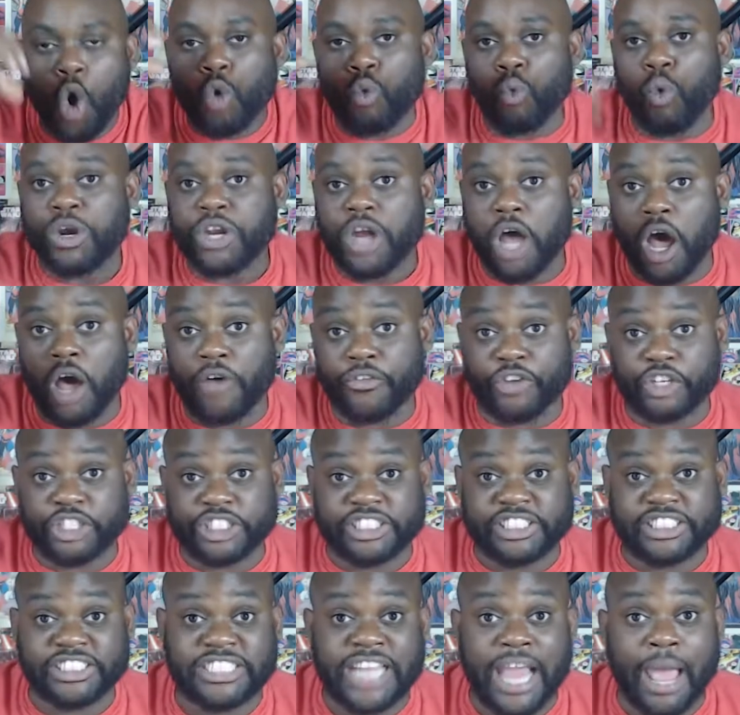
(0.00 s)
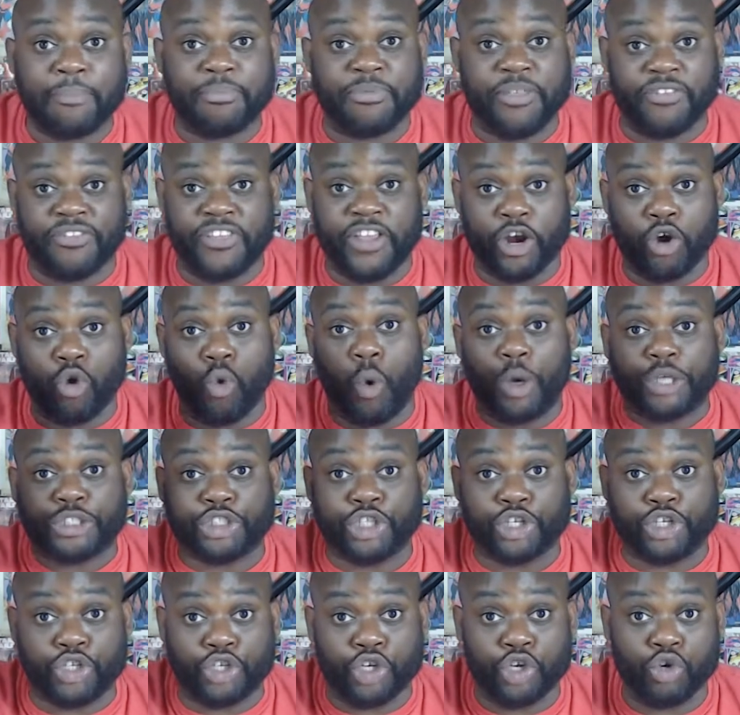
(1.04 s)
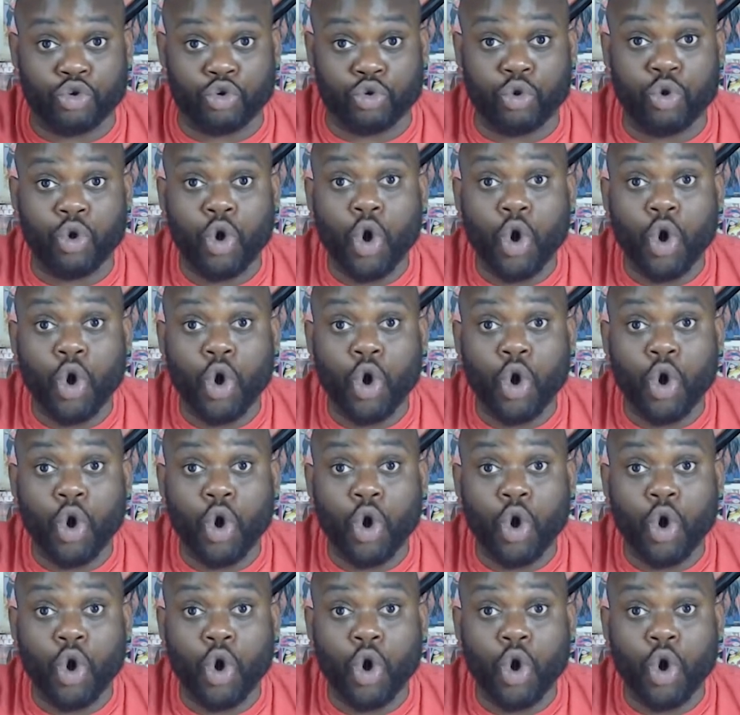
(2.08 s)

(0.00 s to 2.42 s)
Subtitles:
what other step that they're going to do.